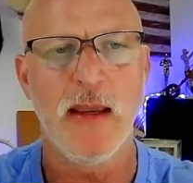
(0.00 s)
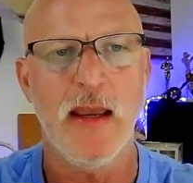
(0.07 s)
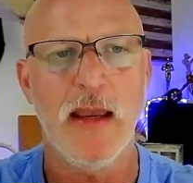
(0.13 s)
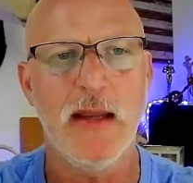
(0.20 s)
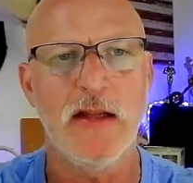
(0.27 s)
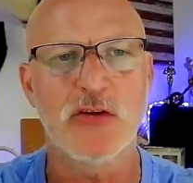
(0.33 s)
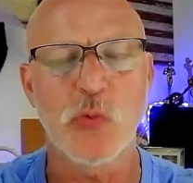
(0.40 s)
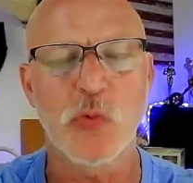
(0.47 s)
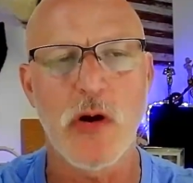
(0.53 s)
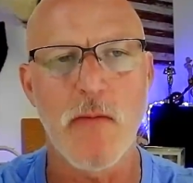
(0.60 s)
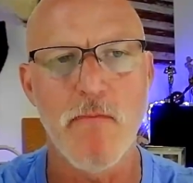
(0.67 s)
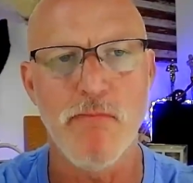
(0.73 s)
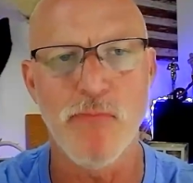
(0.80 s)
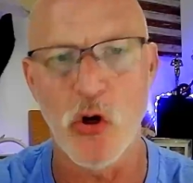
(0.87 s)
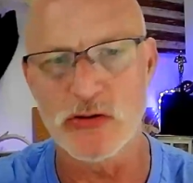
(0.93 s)
And it's where
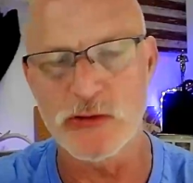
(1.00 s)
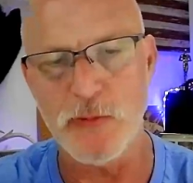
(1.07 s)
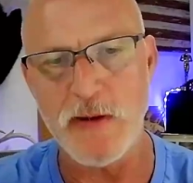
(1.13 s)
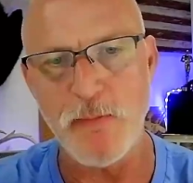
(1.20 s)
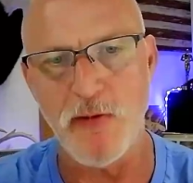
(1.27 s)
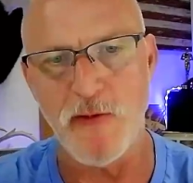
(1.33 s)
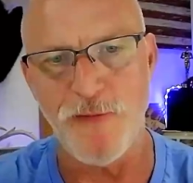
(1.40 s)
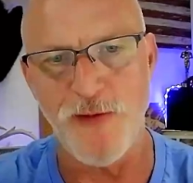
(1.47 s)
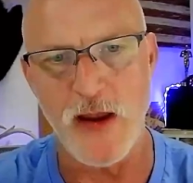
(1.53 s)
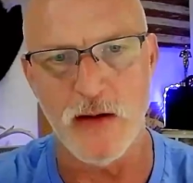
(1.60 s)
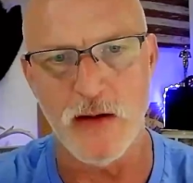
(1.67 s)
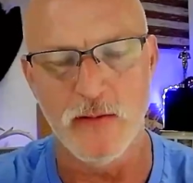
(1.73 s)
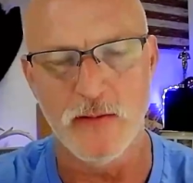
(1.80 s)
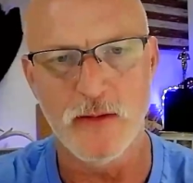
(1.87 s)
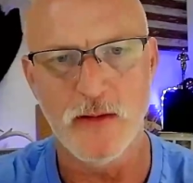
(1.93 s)
most people fail.